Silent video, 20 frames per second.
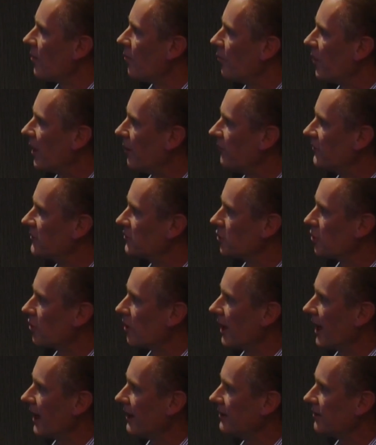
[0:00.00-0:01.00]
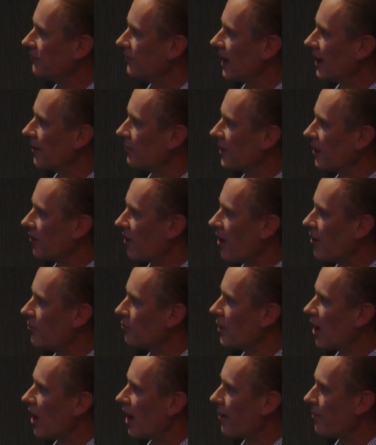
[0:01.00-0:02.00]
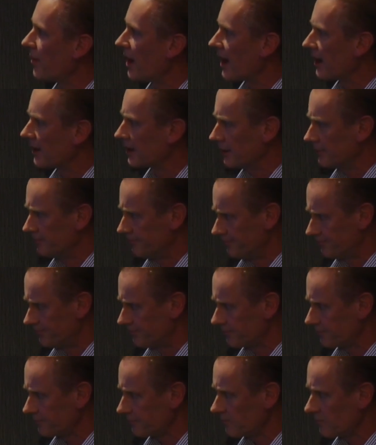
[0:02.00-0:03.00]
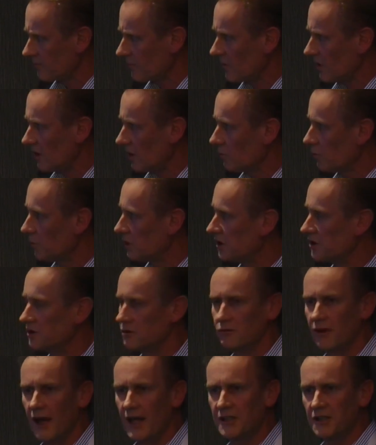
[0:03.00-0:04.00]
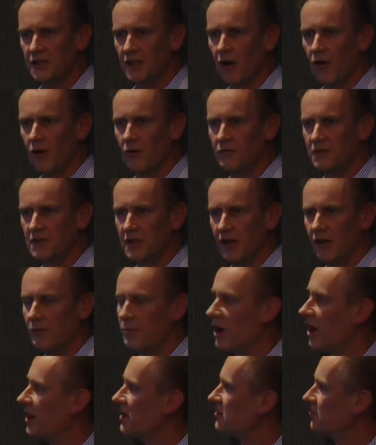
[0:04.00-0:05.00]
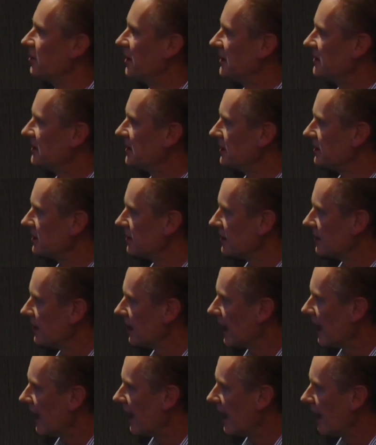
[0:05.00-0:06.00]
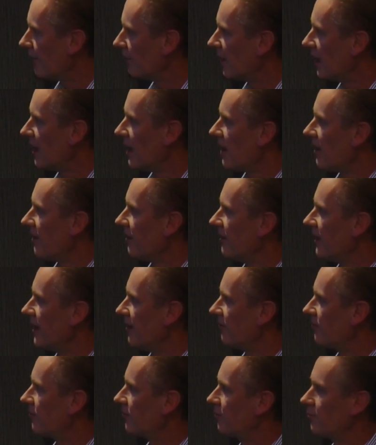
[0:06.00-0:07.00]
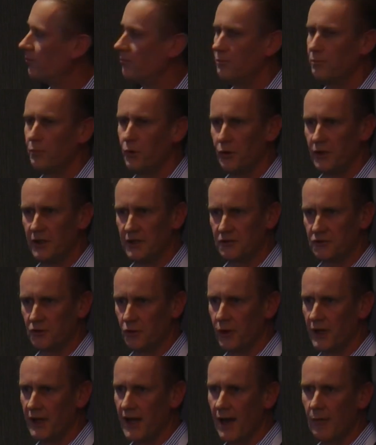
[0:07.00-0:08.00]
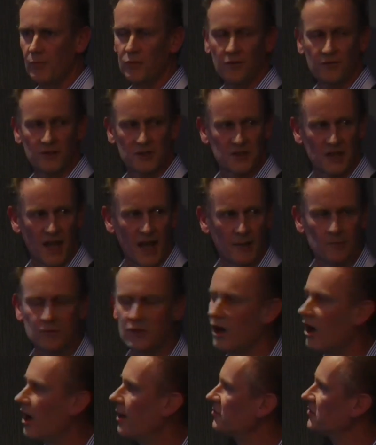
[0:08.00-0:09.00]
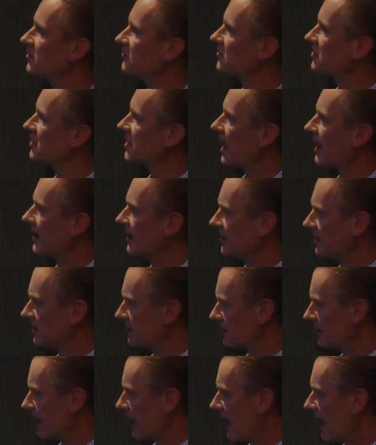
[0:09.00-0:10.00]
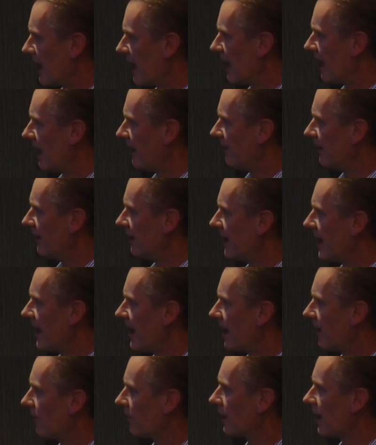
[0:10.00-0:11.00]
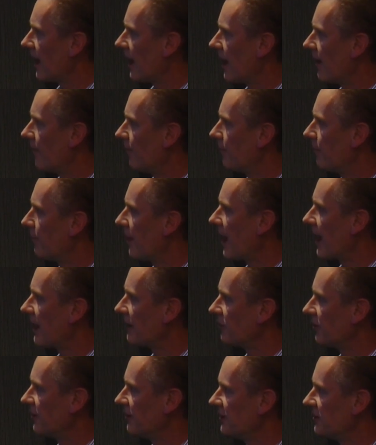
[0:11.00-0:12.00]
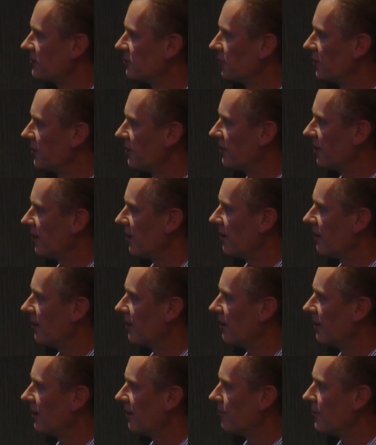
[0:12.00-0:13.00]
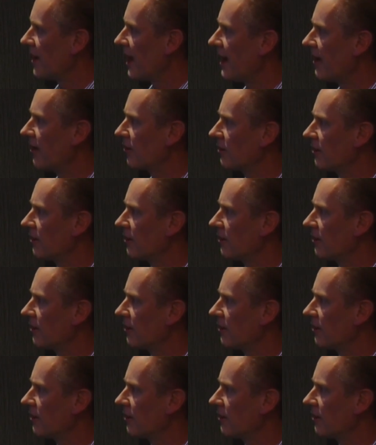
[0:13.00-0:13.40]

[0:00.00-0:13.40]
But Zora had developed their own biomarker, which is a ratio of ceramide species. They've put this through a number of the same types of studies, and they're now partnering this with the Mayo